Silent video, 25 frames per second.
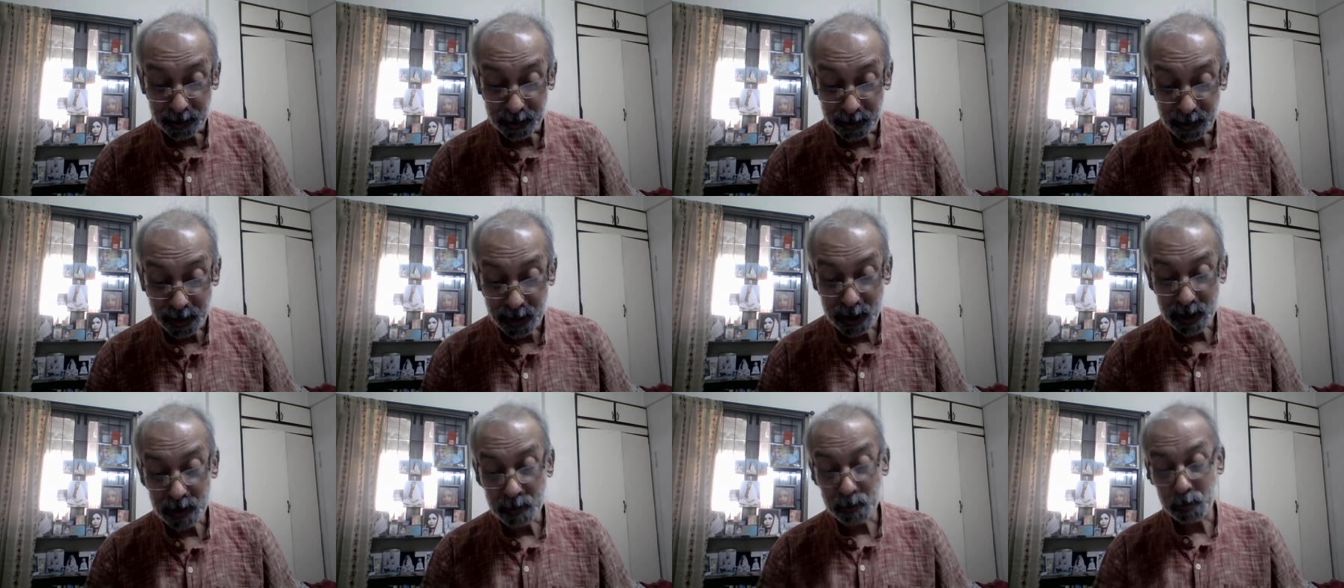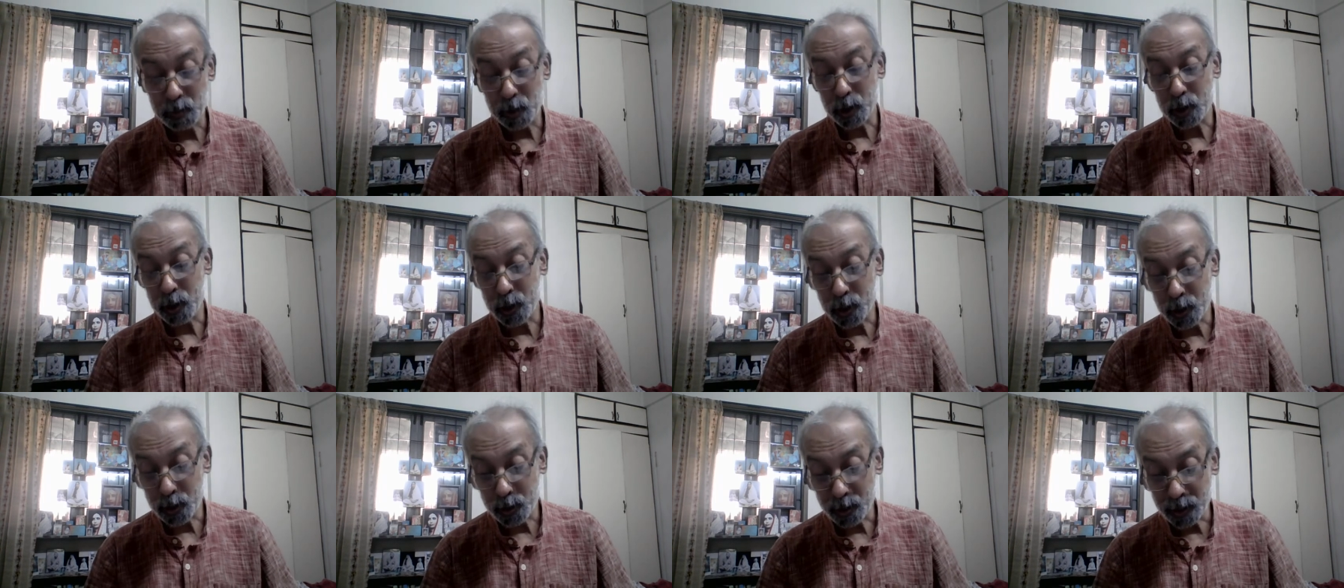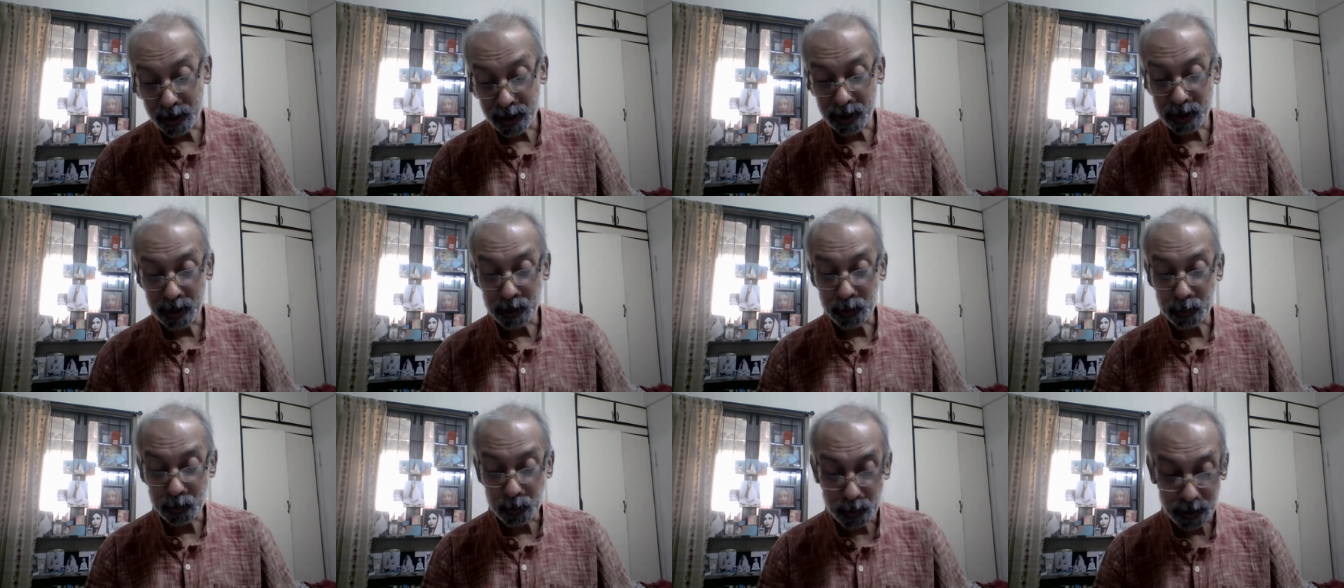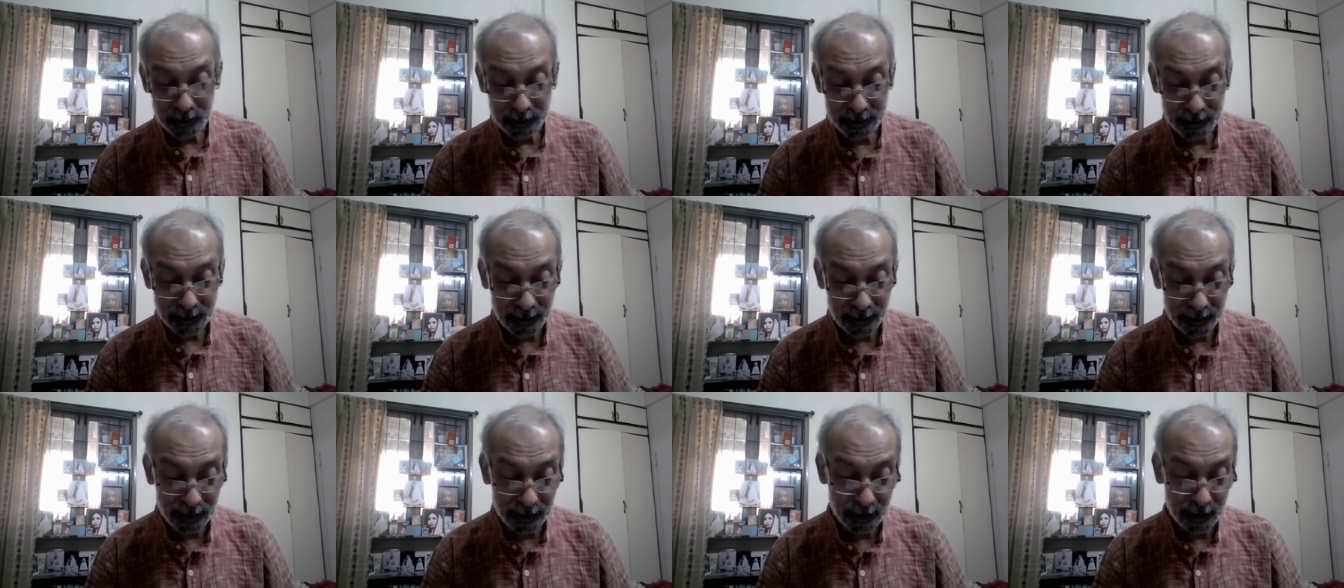3 bochhor e dole
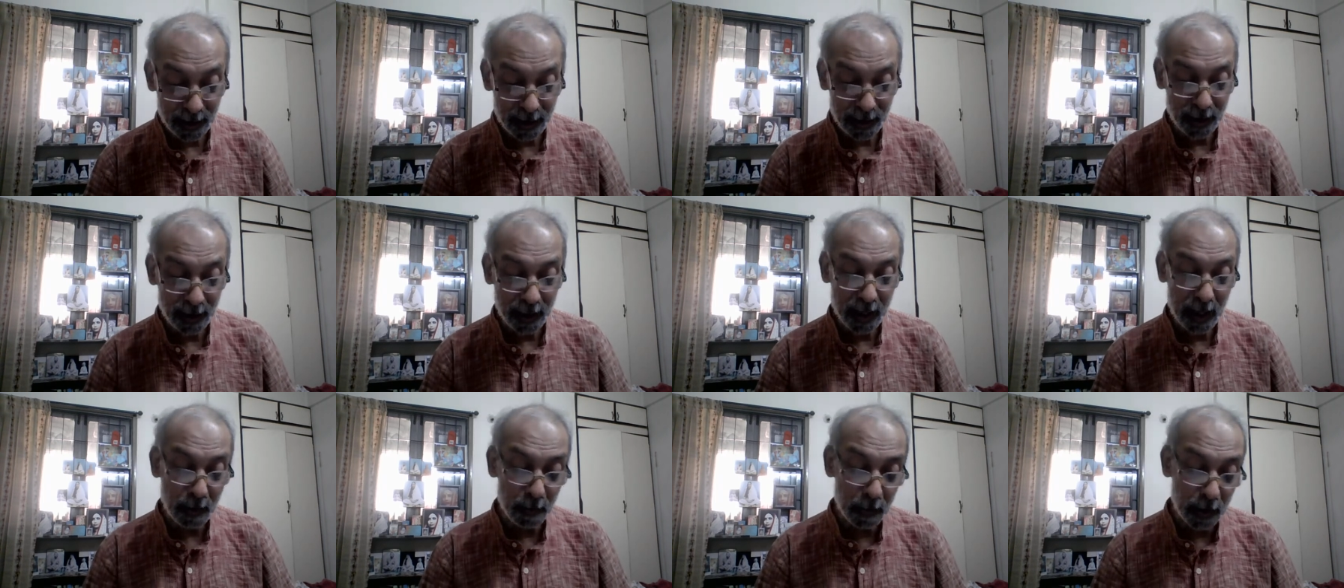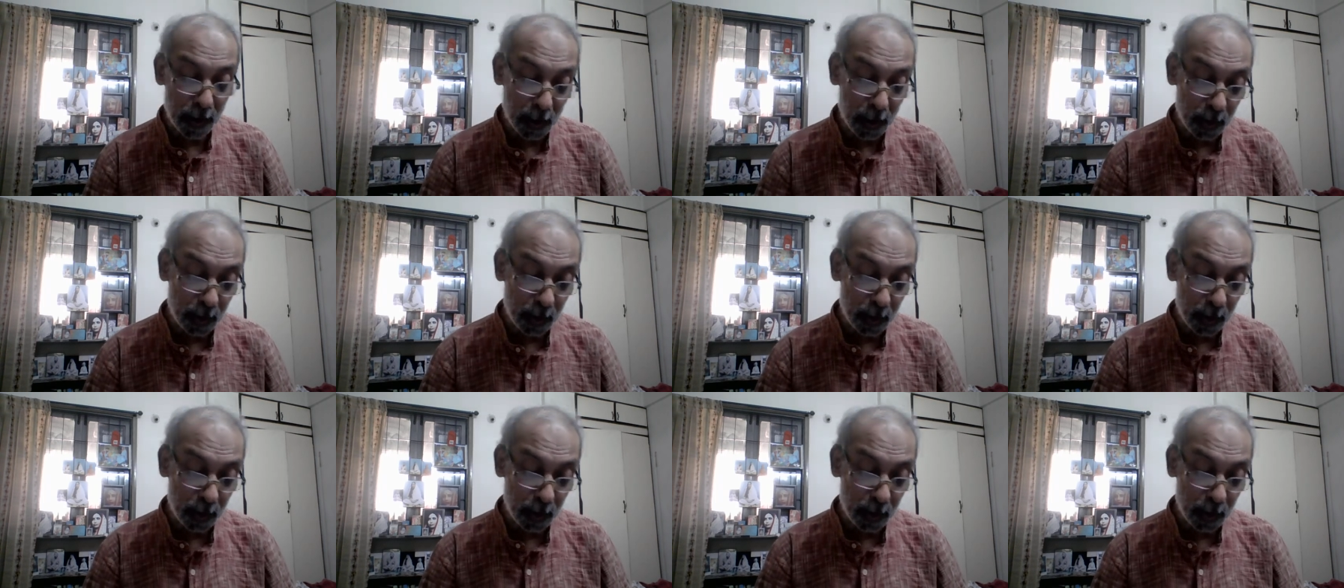theke abar